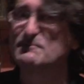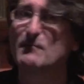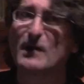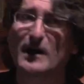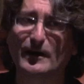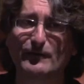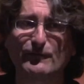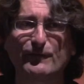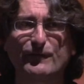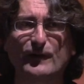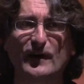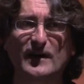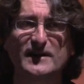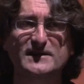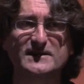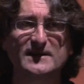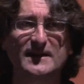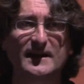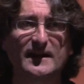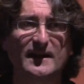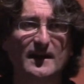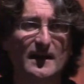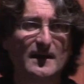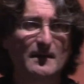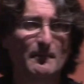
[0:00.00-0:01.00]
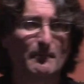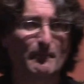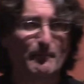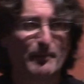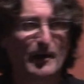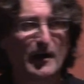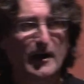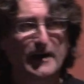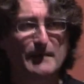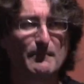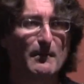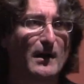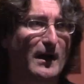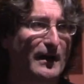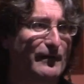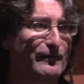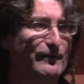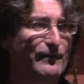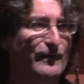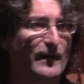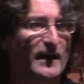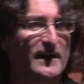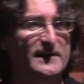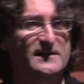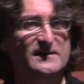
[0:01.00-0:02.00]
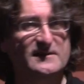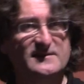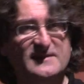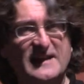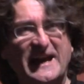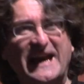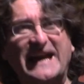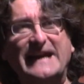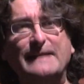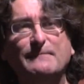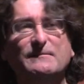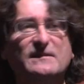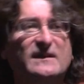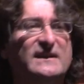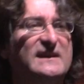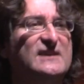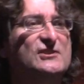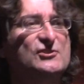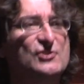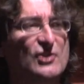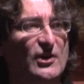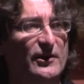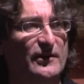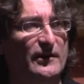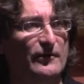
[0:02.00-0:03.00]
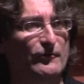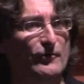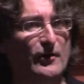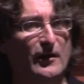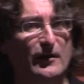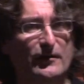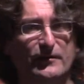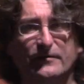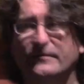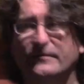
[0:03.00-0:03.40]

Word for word: mine fighting by mine fighters aimed at each other rather